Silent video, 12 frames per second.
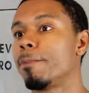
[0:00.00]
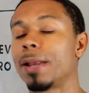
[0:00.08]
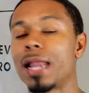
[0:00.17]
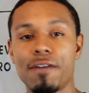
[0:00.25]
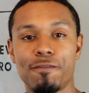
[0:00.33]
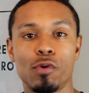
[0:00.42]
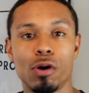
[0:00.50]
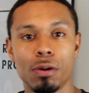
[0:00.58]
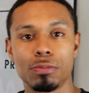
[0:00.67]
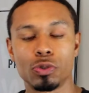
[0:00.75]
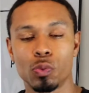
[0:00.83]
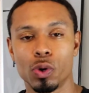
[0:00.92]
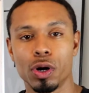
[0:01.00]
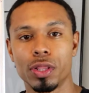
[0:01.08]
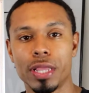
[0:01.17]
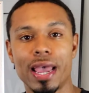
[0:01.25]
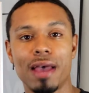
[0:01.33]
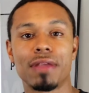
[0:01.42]
platforms where
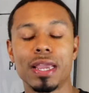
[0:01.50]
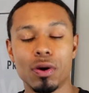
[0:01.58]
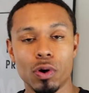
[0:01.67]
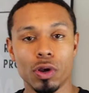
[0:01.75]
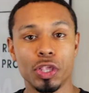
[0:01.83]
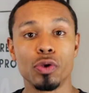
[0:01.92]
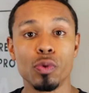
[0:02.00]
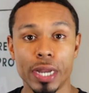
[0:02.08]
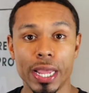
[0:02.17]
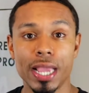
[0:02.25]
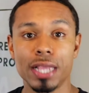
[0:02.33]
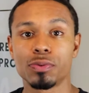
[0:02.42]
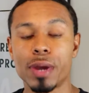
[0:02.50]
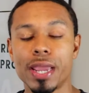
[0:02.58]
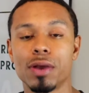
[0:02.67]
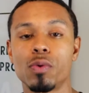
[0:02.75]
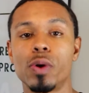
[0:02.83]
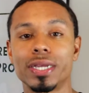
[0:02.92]
they have like Q&As,
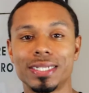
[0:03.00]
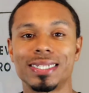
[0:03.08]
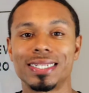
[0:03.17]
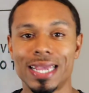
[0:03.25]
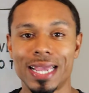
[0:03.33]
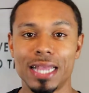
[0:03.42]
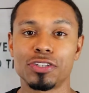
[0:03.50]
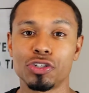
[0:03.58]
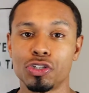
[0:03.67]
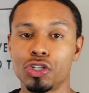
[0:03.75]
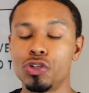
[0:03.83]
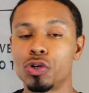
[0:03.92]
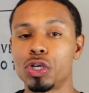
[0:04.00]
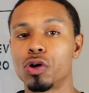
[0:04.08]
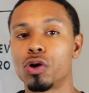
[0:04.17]
right? Questions and answers. So you can